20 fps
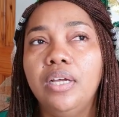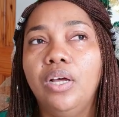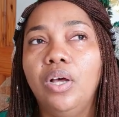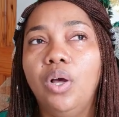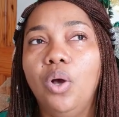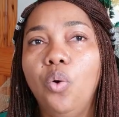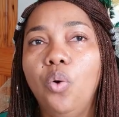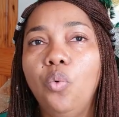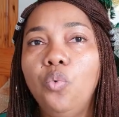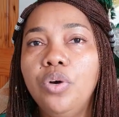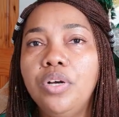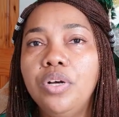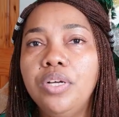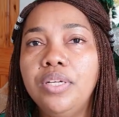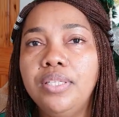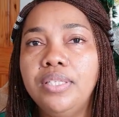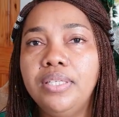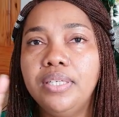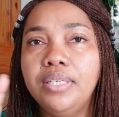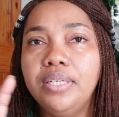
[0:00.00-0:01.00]
would
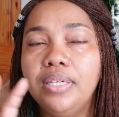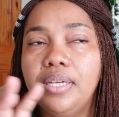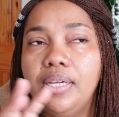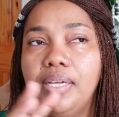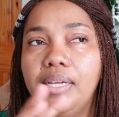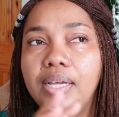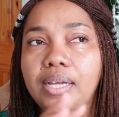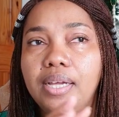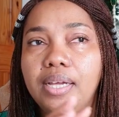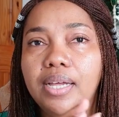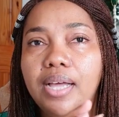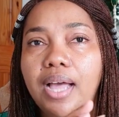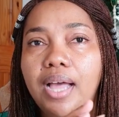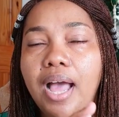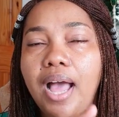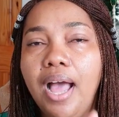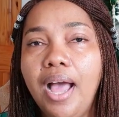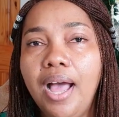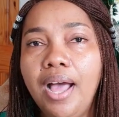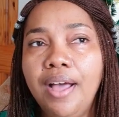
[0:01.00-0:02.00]

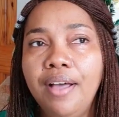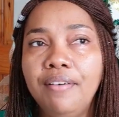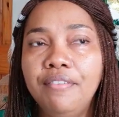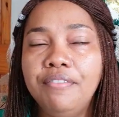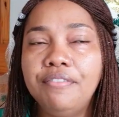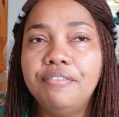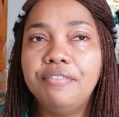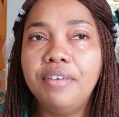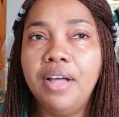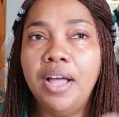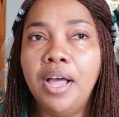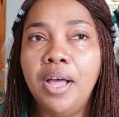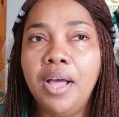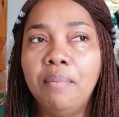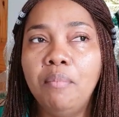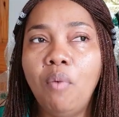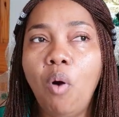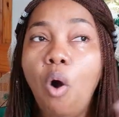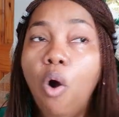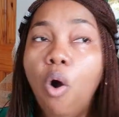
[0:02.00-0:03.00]
have
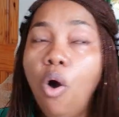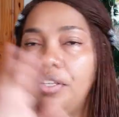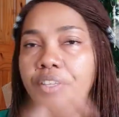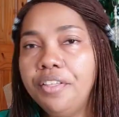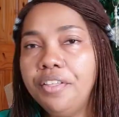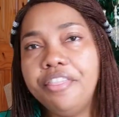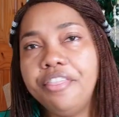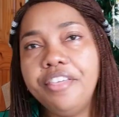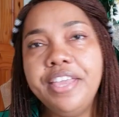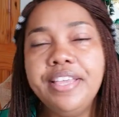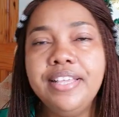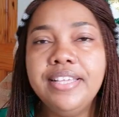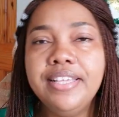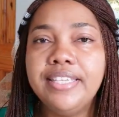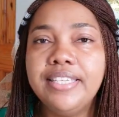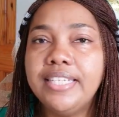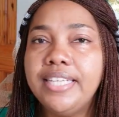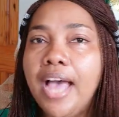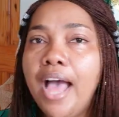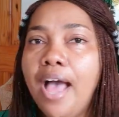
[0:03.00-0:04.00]
all the things that
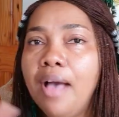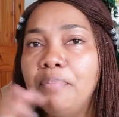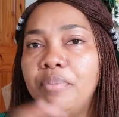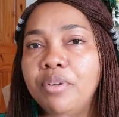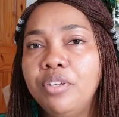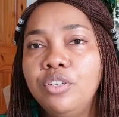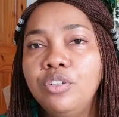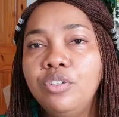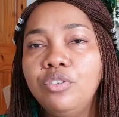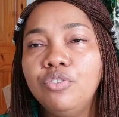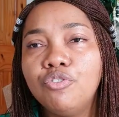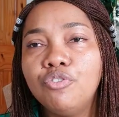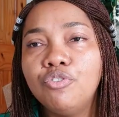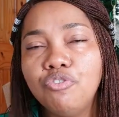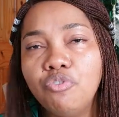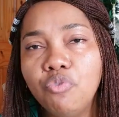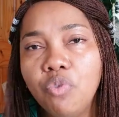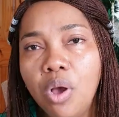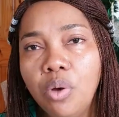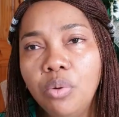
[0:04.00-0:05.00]
happen
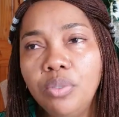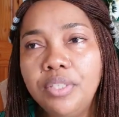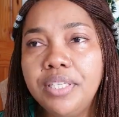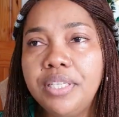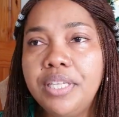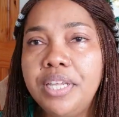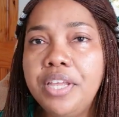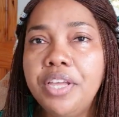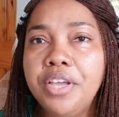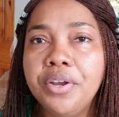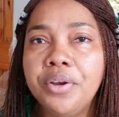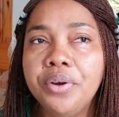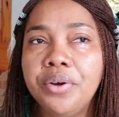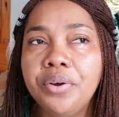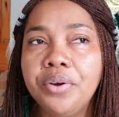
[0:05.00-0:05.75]
throughout the year,